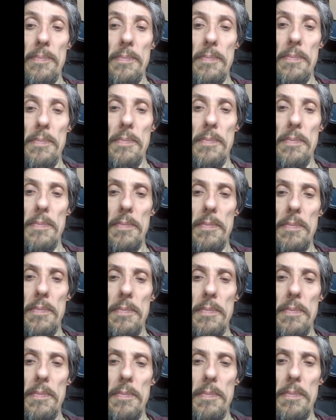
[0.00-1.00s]

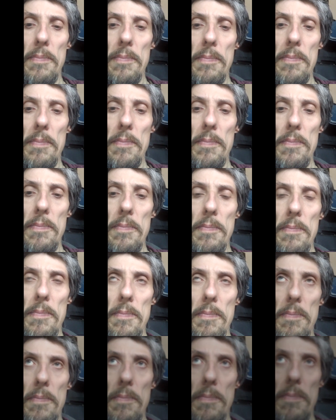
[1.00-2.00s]

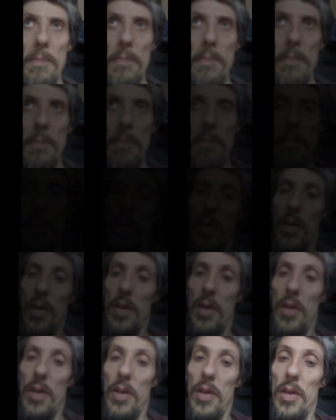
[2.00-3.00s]

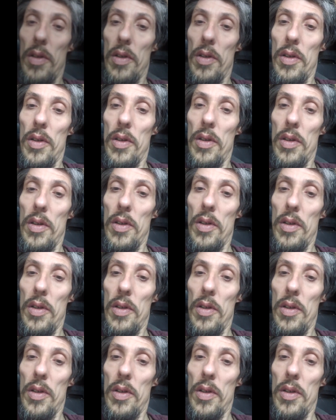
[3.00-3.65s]
[no speech]